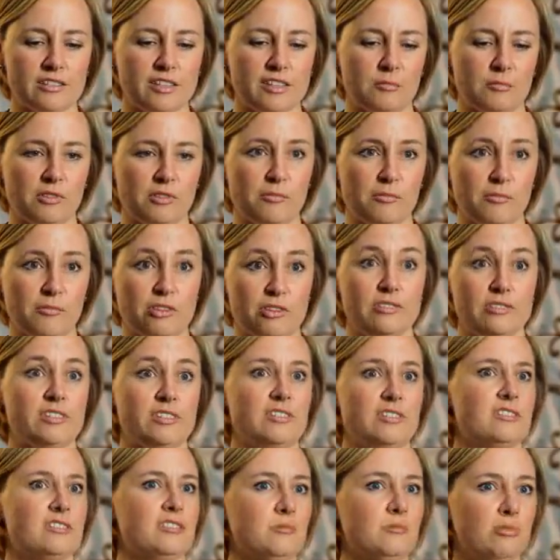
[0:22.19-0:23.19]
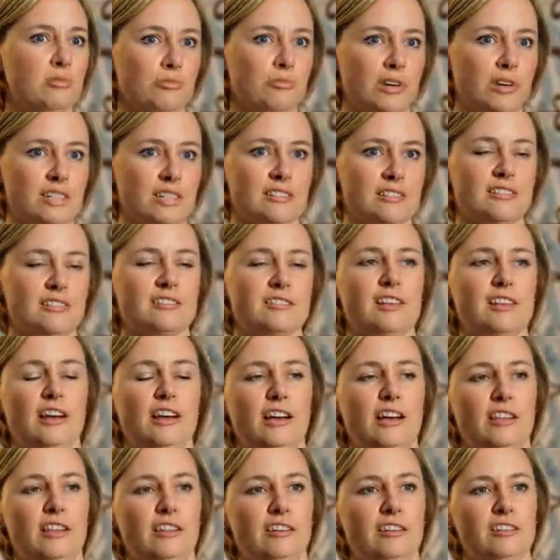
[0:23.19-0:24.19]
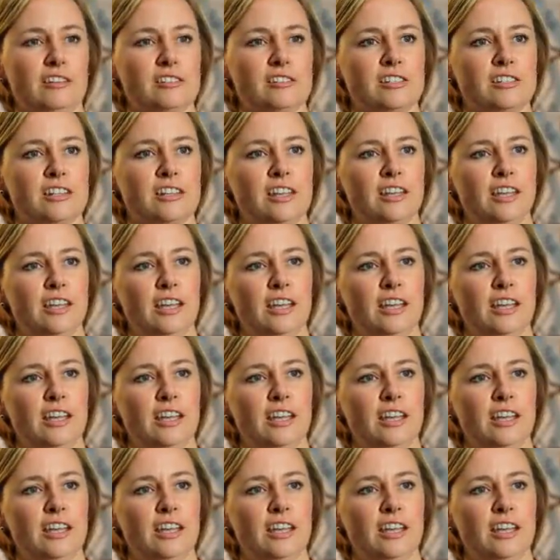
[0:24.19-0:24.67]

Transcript: some of the most simple reasons are that